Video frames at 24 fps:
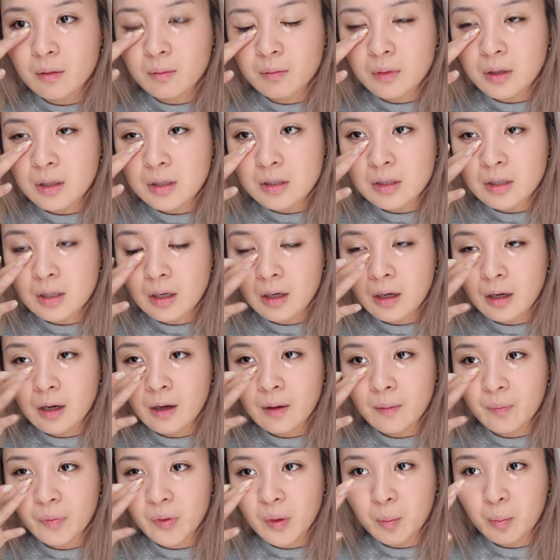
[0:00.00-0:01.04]
meets
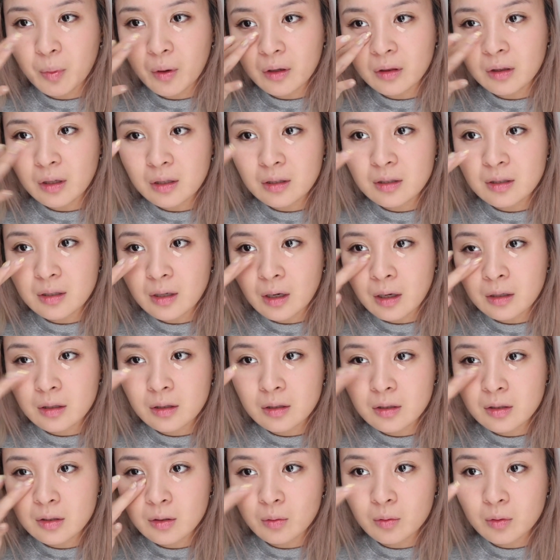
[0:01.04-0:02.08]
the part that's not
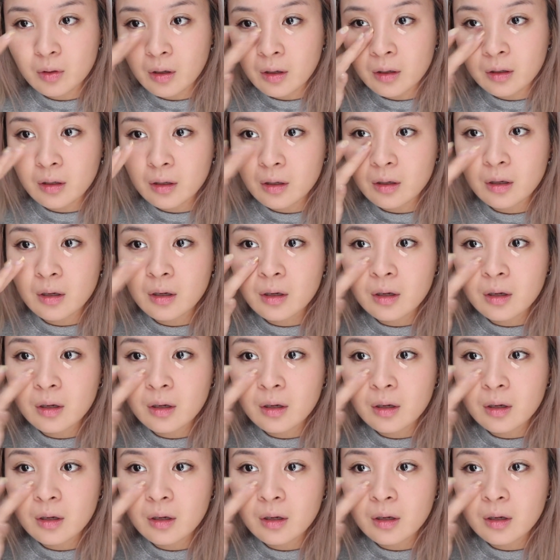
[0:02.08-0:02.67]
so dark.